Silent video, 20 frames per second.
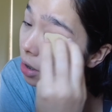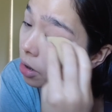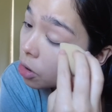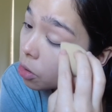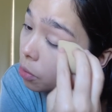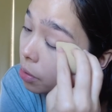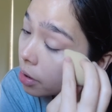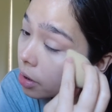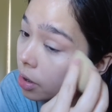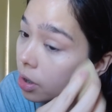
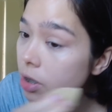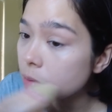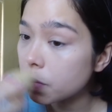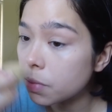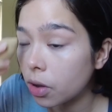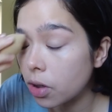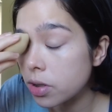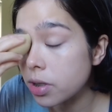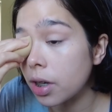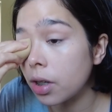doing this
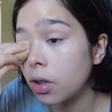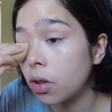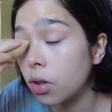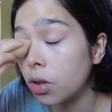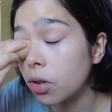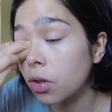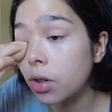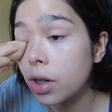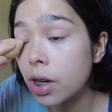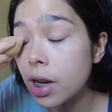because I look
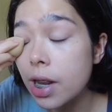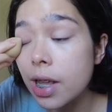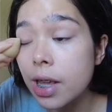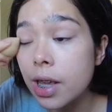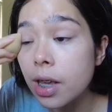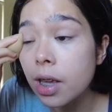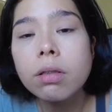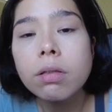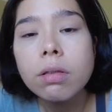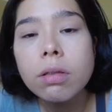
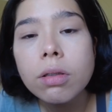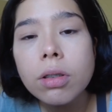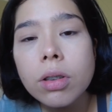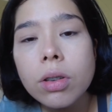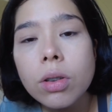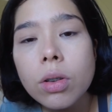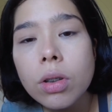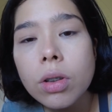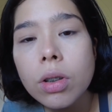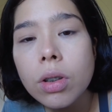really
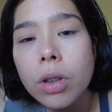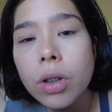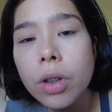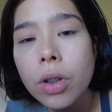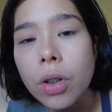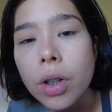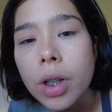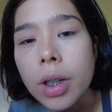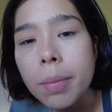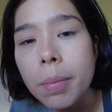
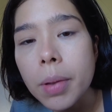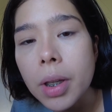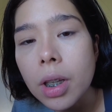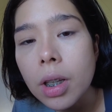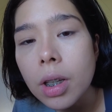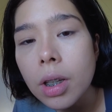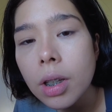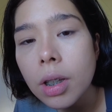creepy.